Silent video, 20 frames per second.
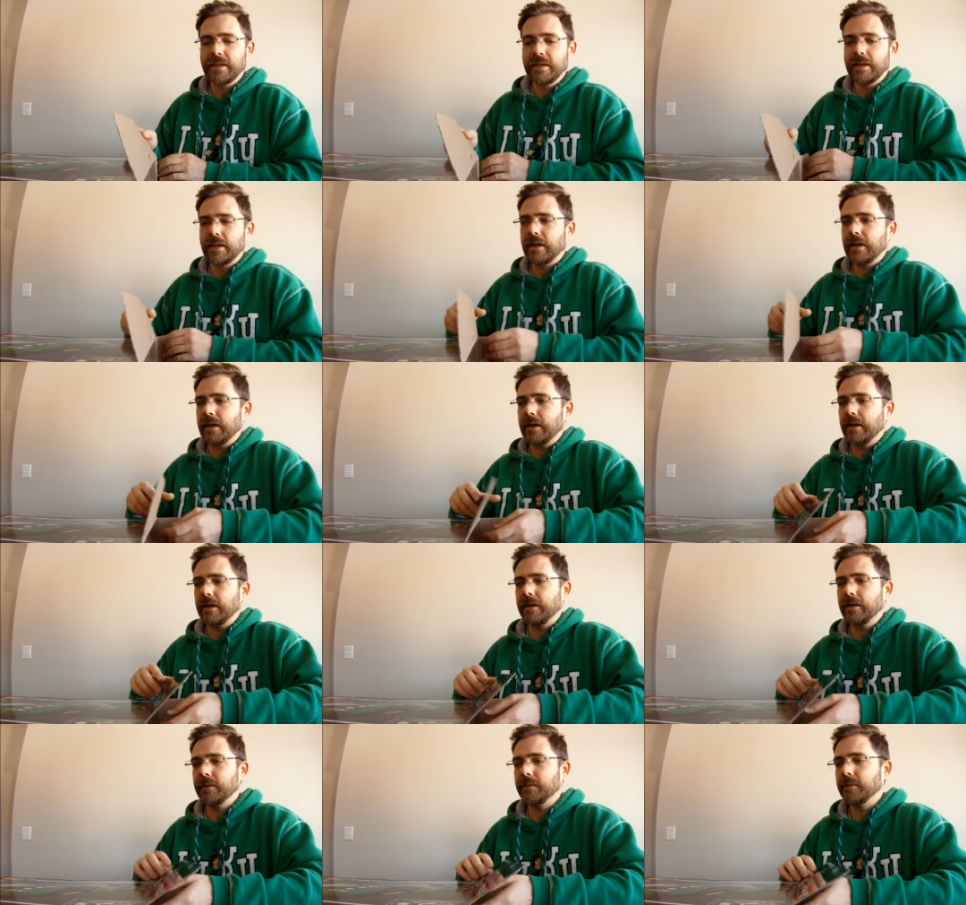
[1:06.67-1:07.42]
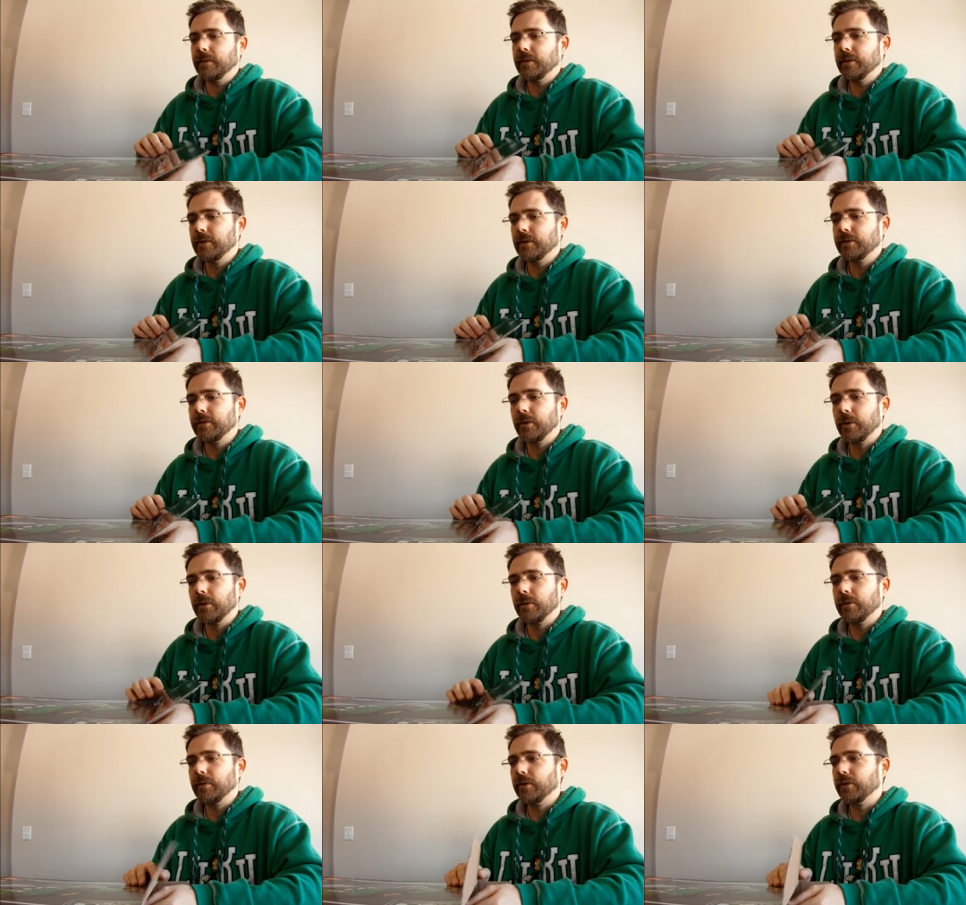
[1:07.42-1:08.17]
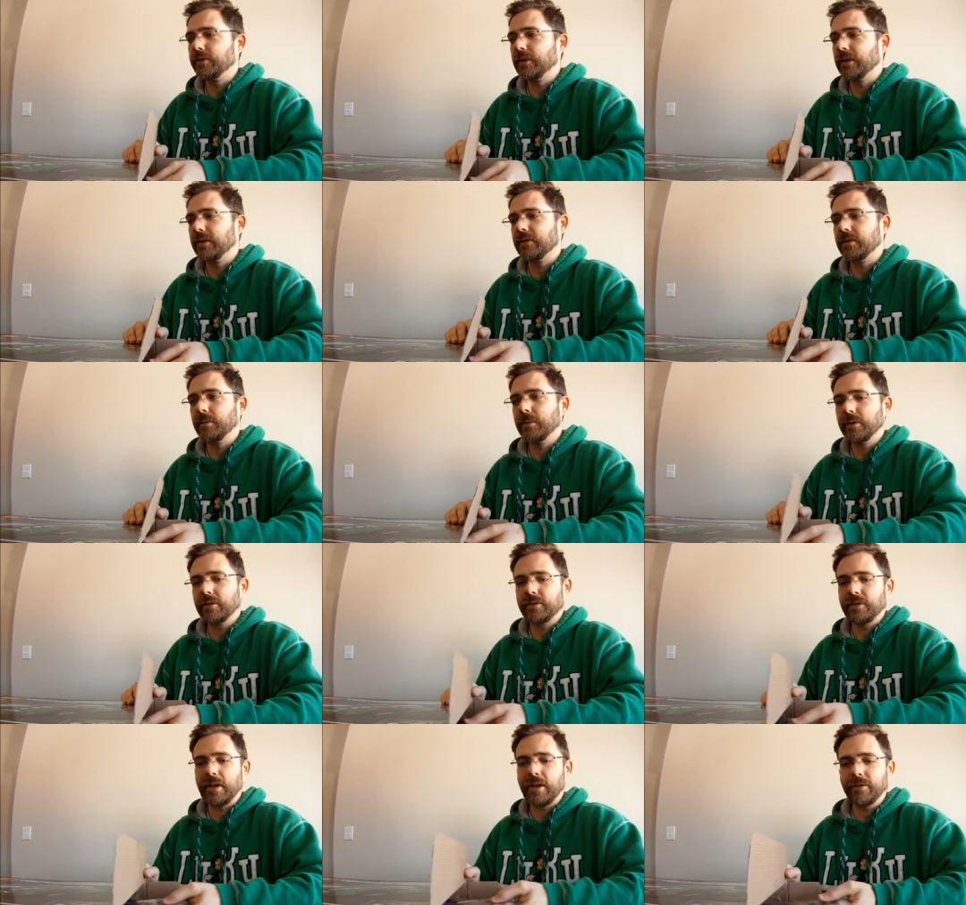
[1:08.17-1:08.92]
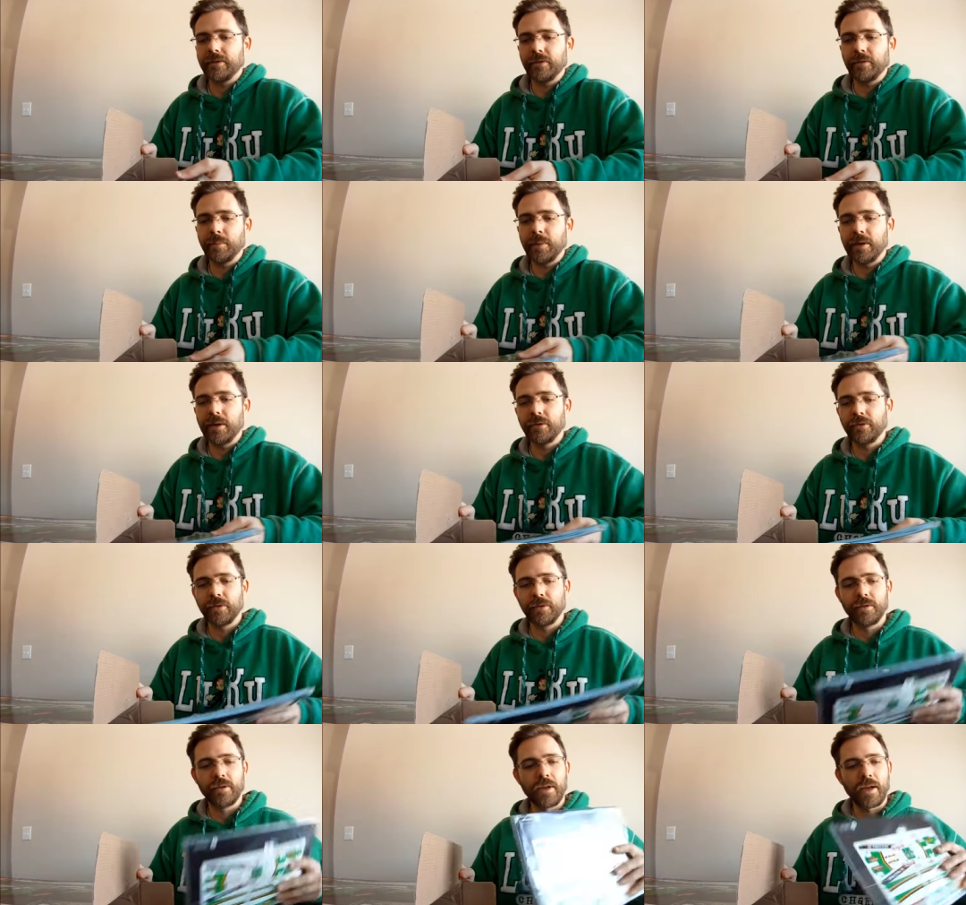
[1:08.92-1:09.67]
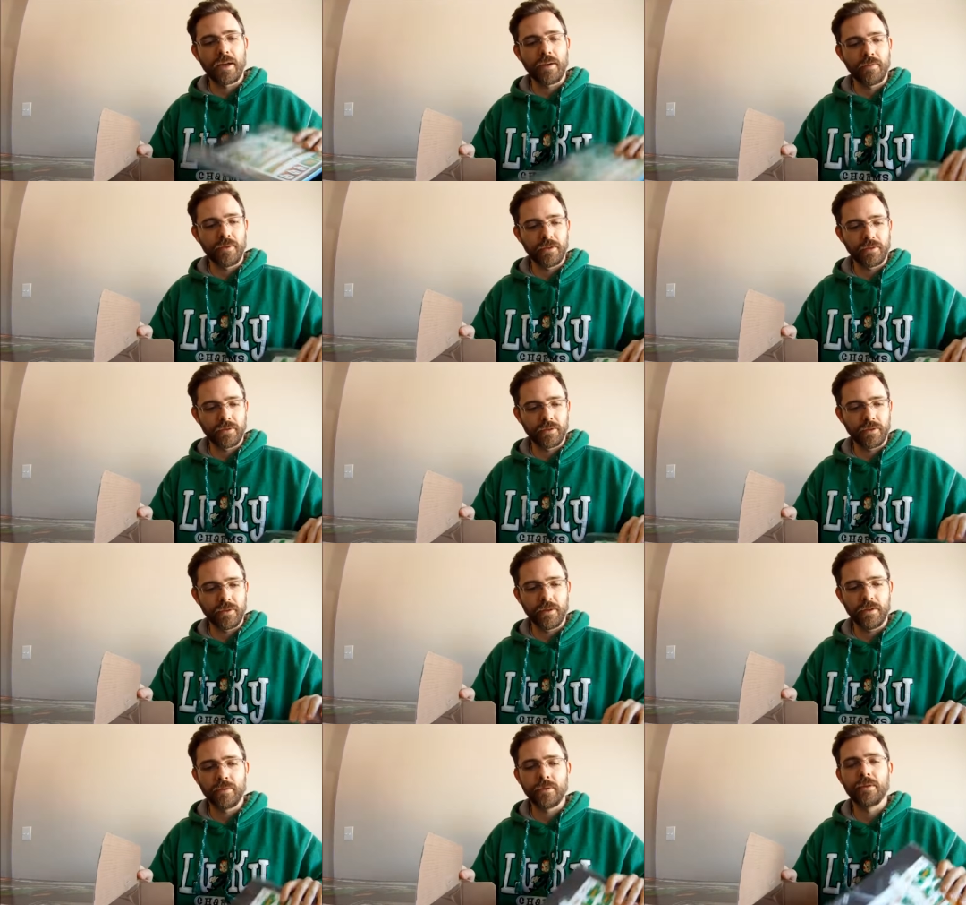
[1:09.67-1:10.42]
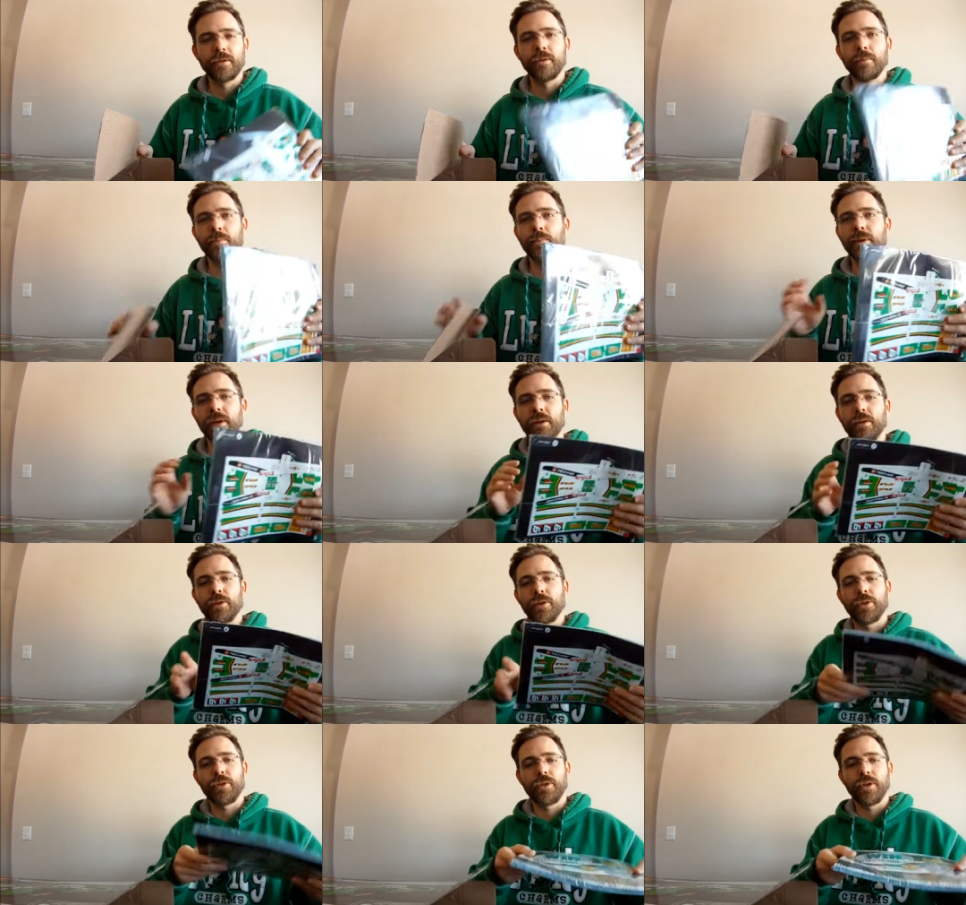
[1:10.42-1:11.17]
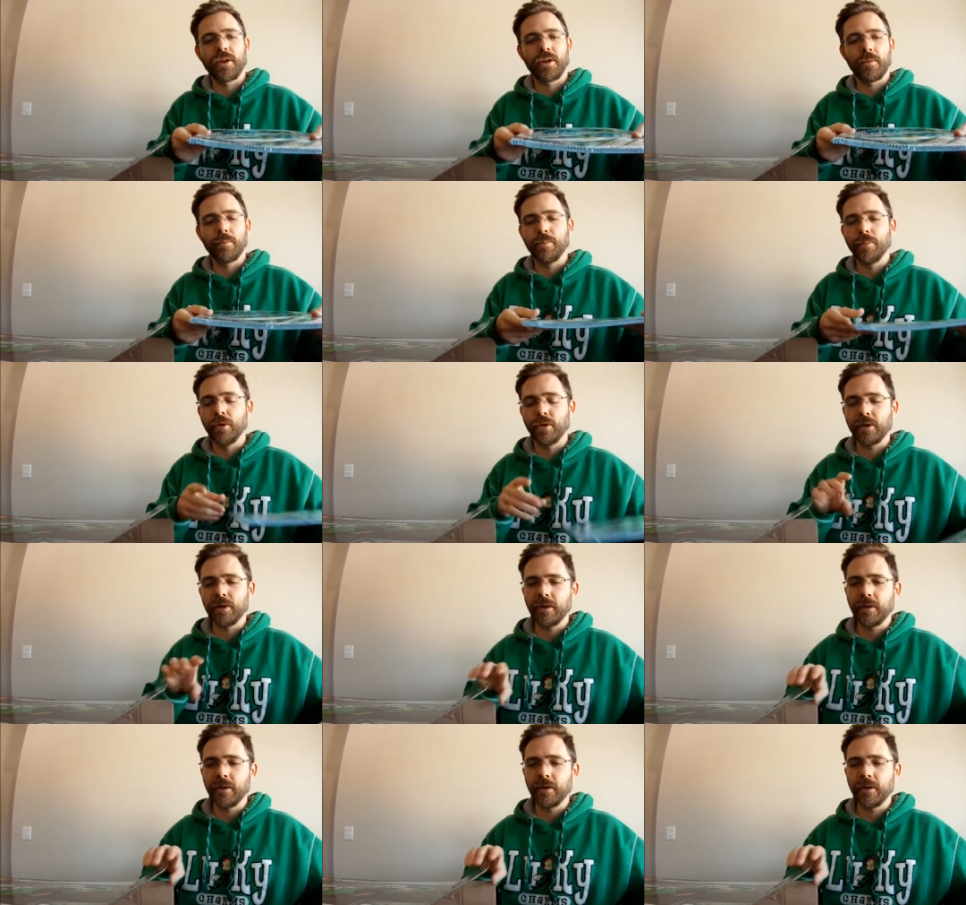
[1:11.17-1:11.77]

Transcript: So it looks like similar style suspension, obviously big thick book.